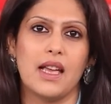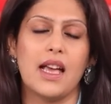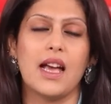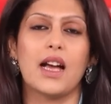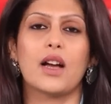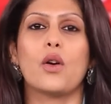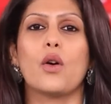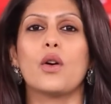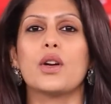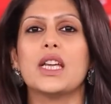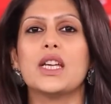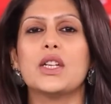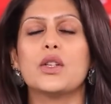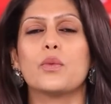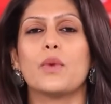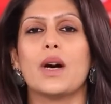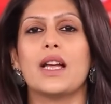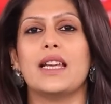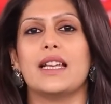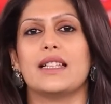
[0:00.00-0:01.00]
According to
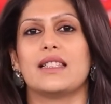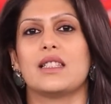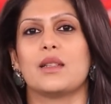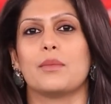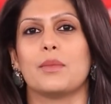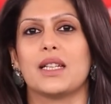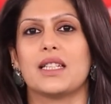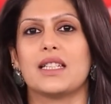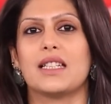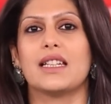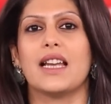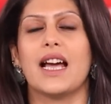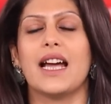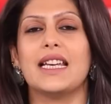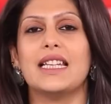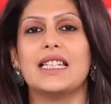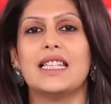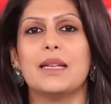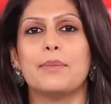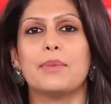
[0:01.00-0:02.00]
one estimate,
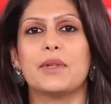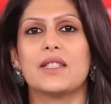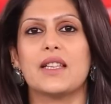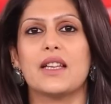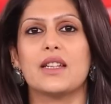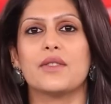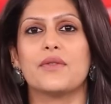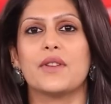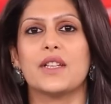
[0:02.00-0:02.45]
90% of